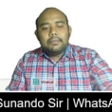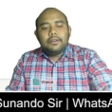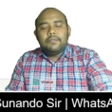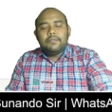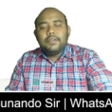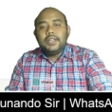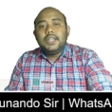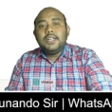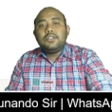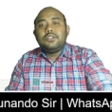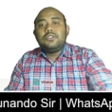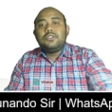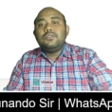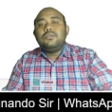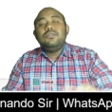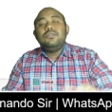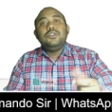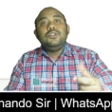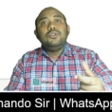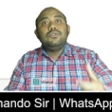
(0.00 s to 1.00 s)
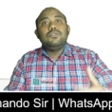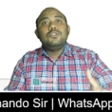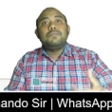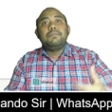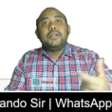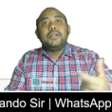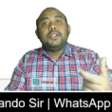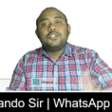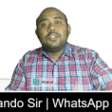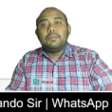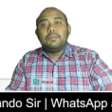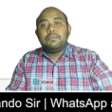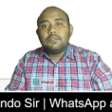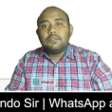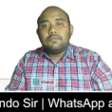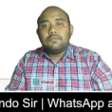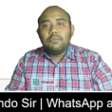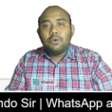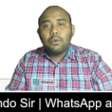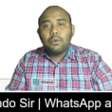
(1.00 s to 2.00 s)
we need to use principle of
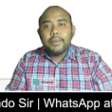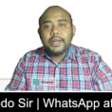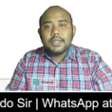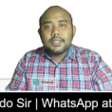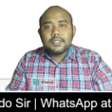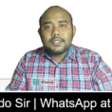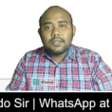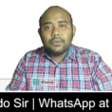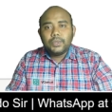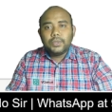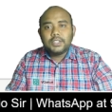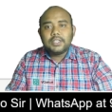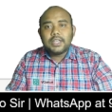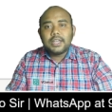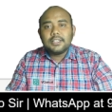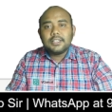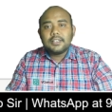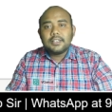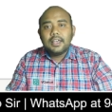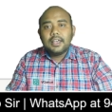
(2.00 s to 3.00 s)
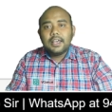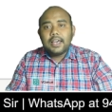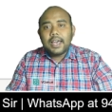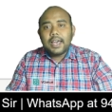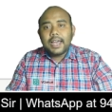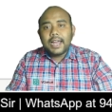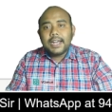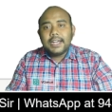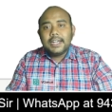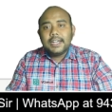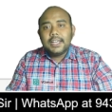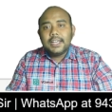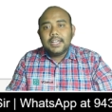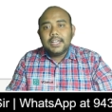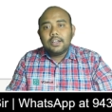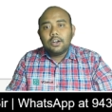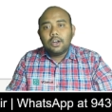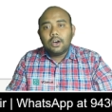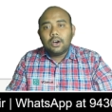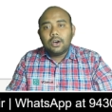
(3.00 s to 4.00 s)
moments, which says
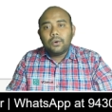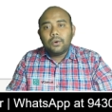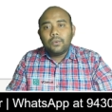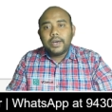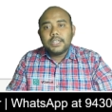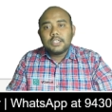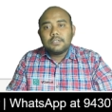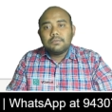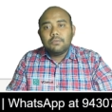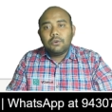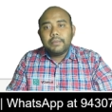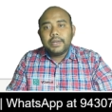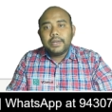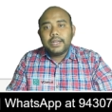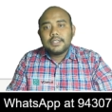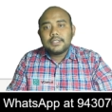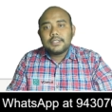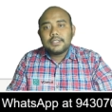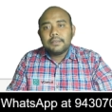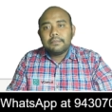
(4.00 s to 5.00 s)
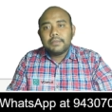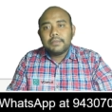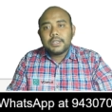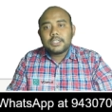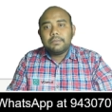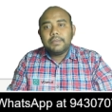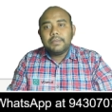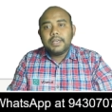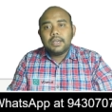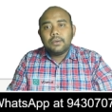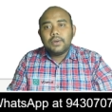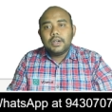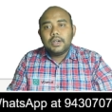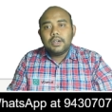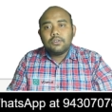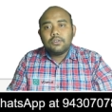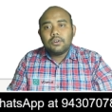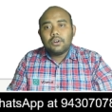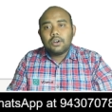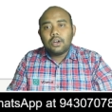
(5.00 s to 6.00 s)
anti-clockwise moments must be equal to
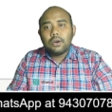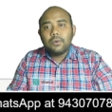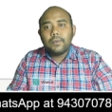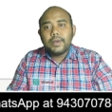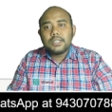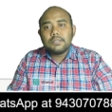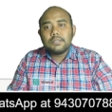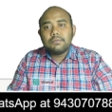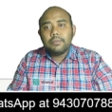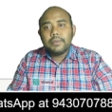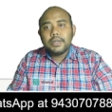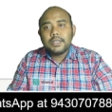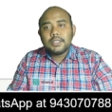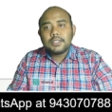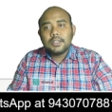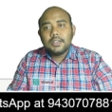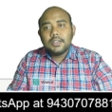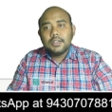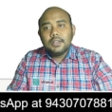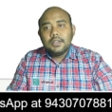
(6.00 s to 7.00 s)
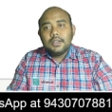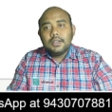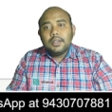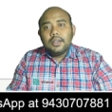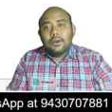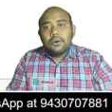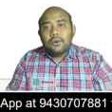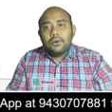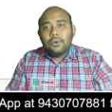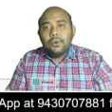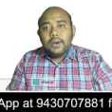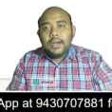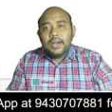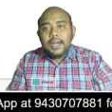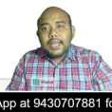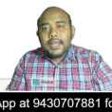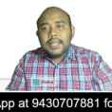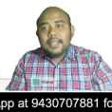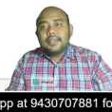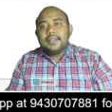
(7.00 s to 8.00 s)
clockwise moments.
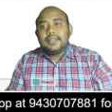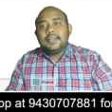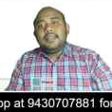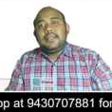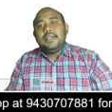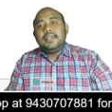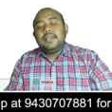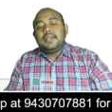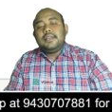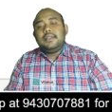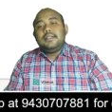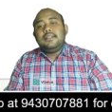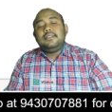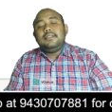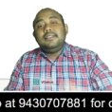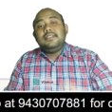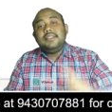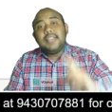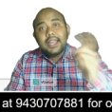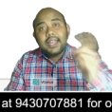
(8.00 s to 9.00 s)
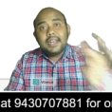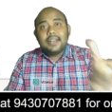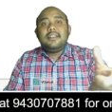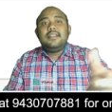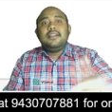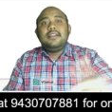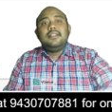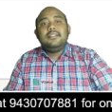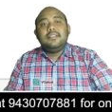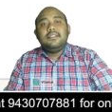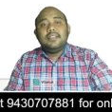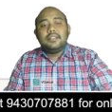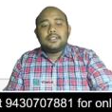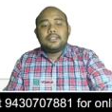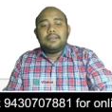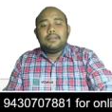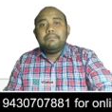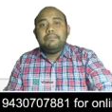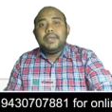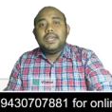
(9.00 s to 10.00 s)
Only then this
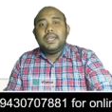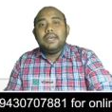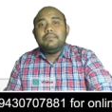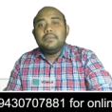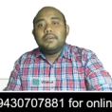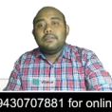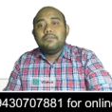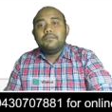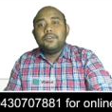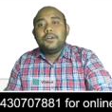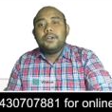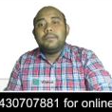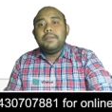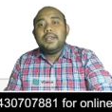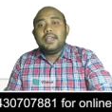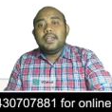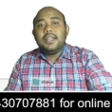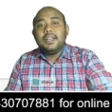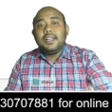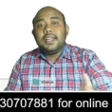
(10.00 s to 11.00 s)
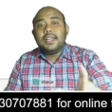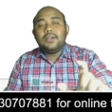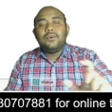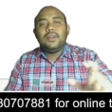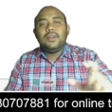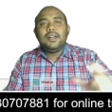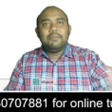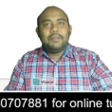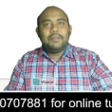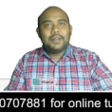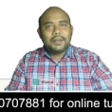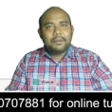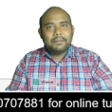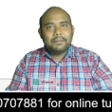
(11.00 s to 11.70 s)
beam would be in equilibrium.